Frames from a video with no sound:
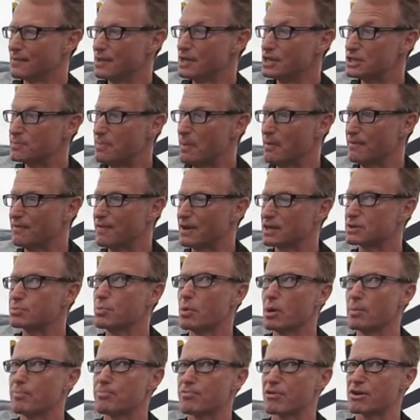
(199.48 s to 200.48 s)
These Spitfires
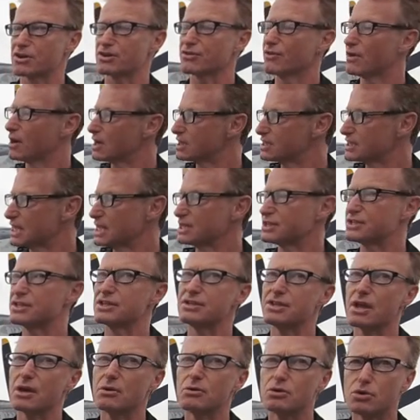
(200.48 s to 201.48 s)
were pressurised, hence
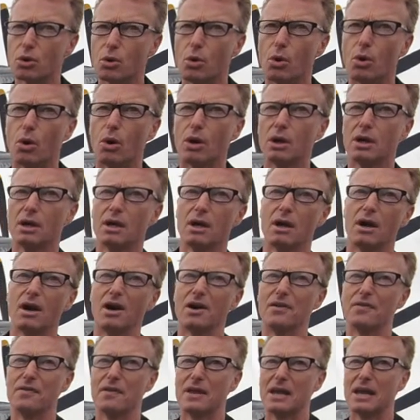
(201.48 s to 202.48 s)
there's no door
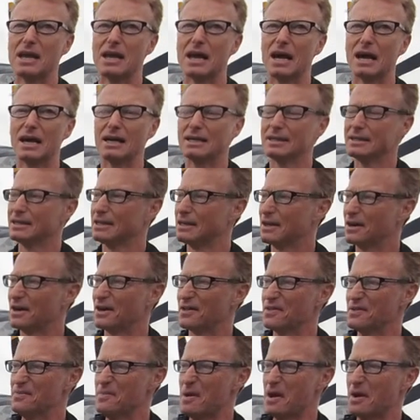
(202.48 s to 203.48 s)
on
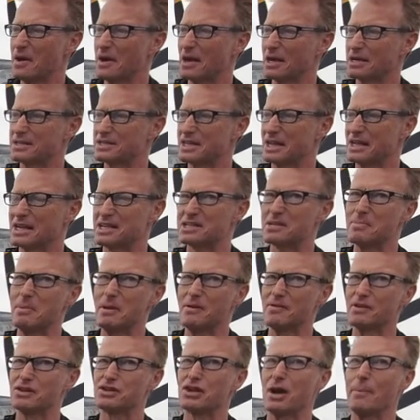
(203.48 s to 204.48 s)
the Mark 19. It's a
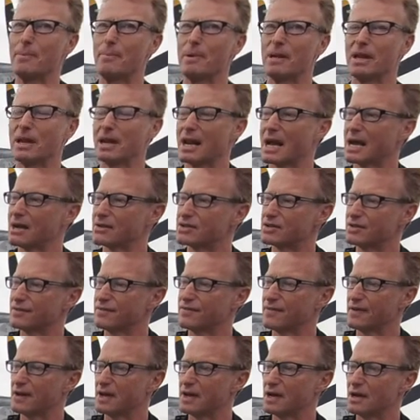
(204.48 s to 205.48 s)
bit of a jump in and out
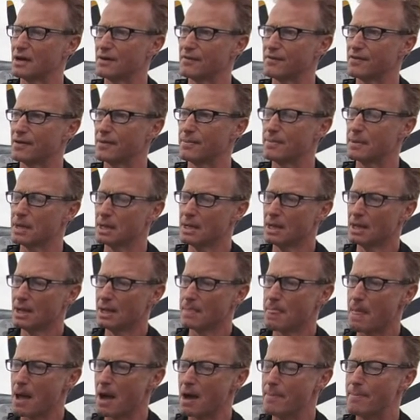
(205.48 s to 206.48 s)
of them.
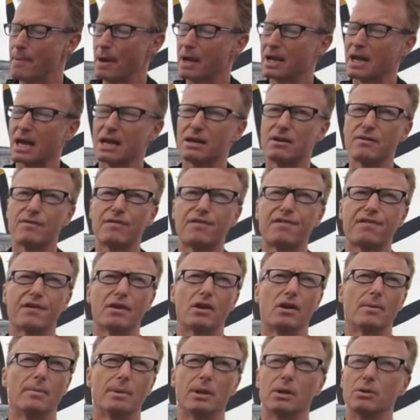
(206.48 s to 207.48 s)
But again,
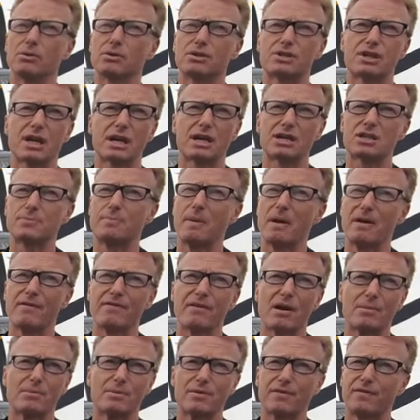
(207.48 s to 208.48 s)
phenomenal to take a
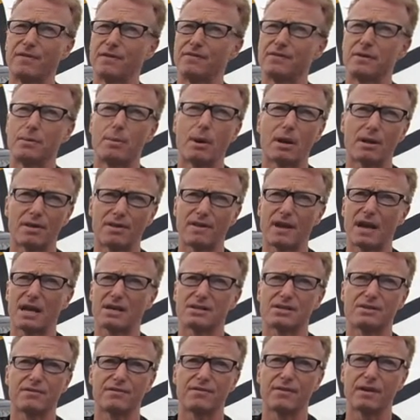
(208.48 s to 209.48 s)
Spitfire up to
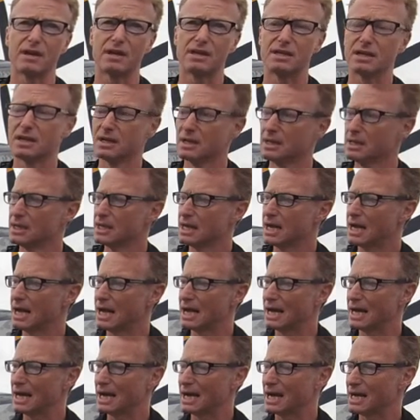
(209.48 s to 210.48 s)
51,000 feet,
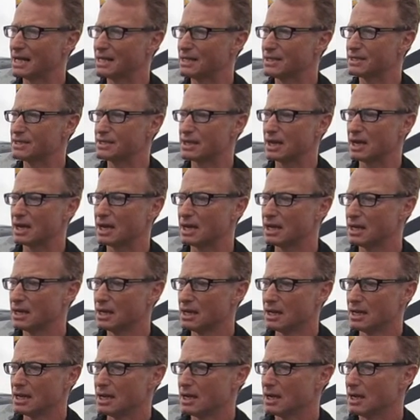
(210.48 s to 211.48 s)

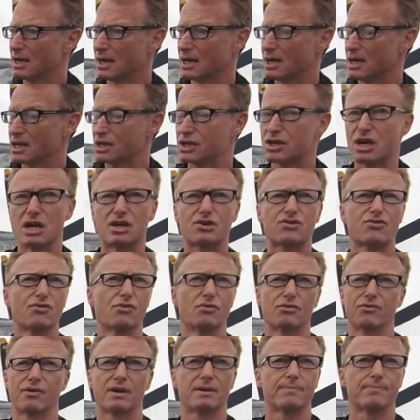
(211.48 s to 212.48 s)
and
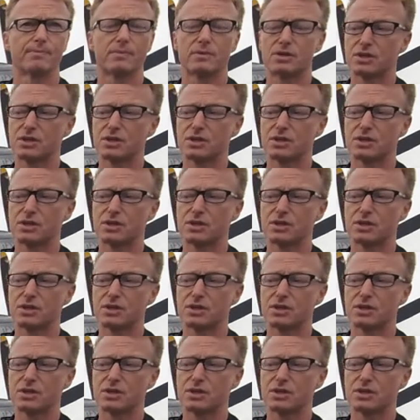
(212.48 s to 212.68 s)
extraordinary.